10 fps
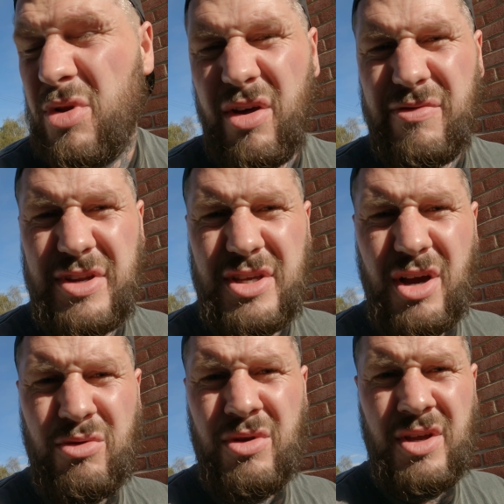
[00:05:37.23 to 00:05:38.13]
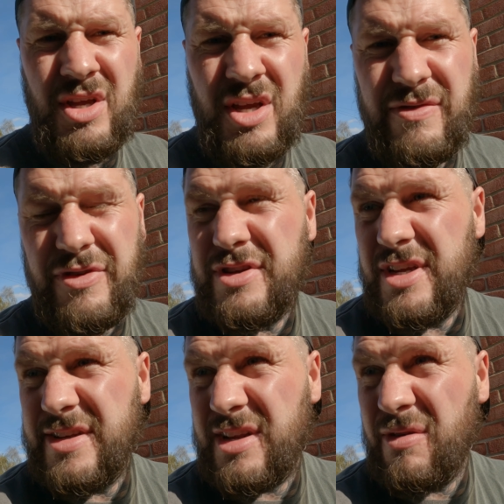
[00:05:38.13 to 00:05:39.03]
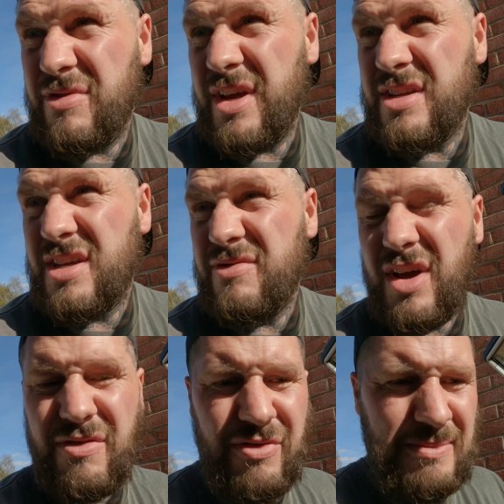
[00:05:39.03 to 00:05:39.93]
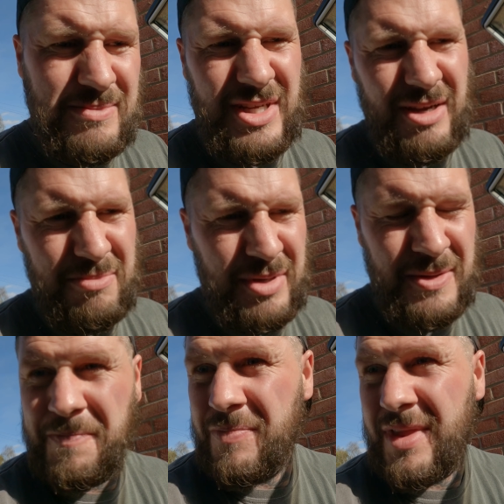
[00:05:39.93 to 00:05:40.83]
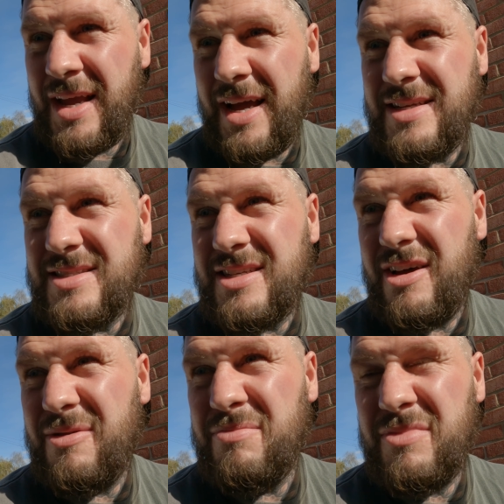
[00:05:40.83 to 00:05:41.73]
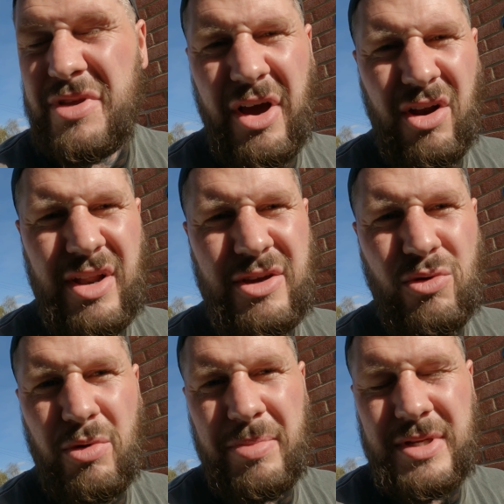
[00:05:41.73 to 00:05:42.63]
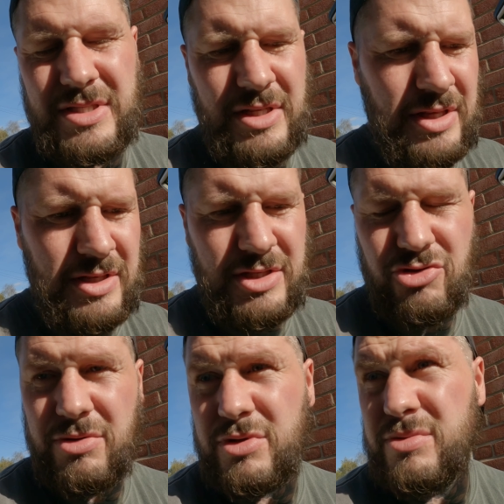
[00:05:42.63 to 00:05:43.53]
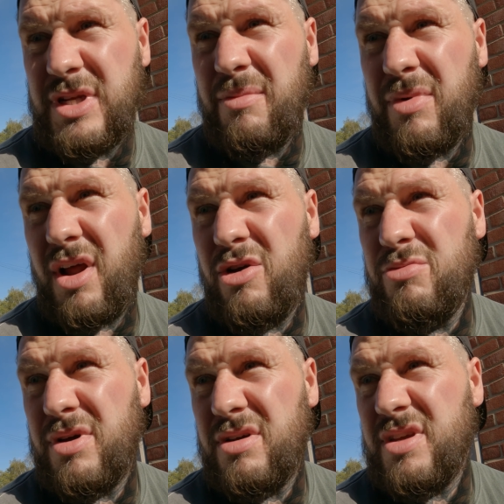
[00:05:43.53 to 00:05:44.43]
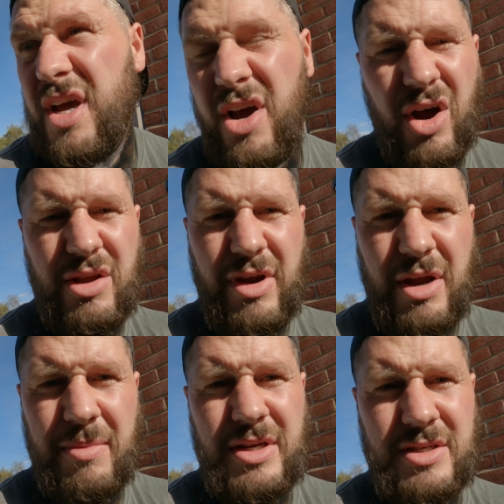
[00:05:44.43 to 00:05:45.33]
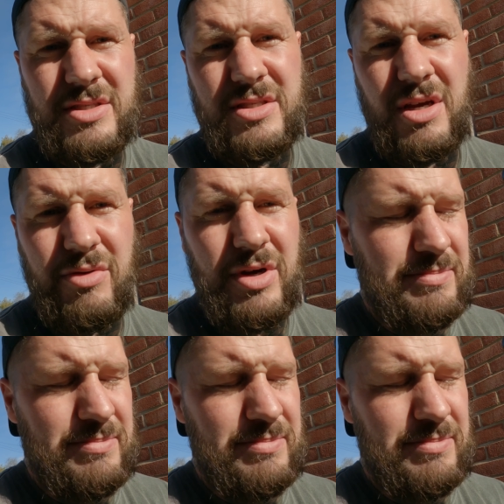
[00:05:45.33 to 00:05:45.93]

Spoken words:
you liked the video. If you did, don't forget to give it a thumbs up. And yeah, I'll link all the bits in the description down below. But yeah, highly recommend it. So